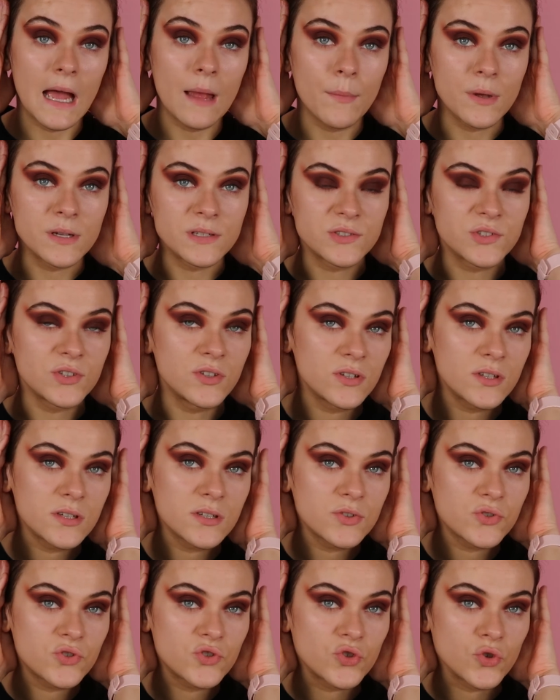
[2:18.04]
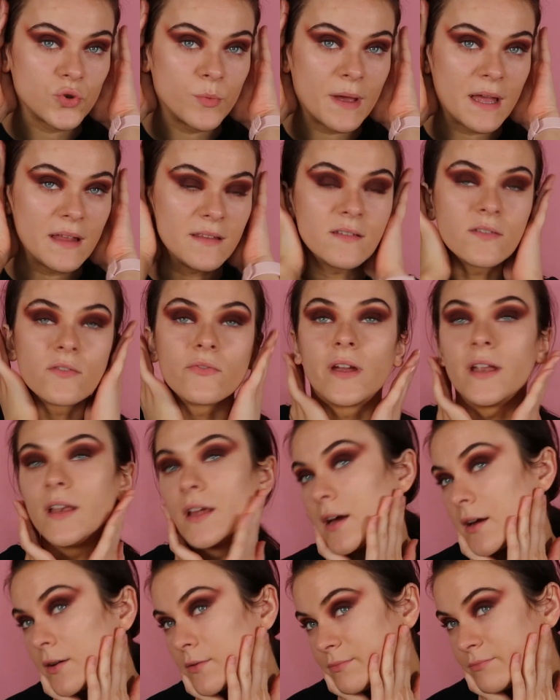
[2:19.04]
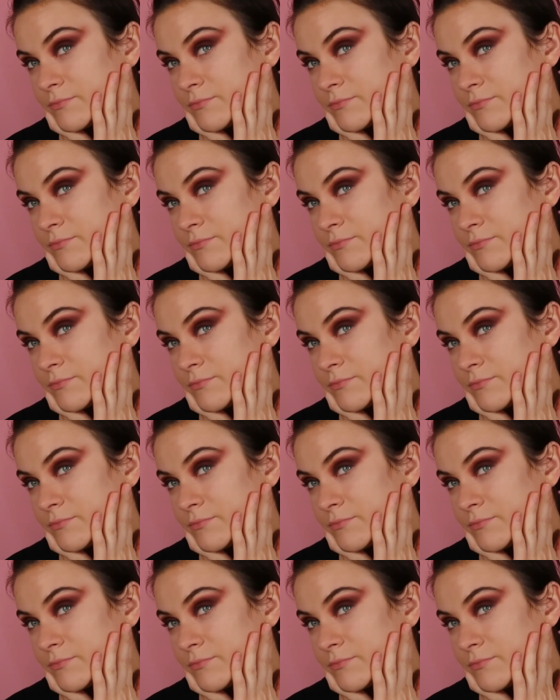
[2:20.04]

I must look so mental right now.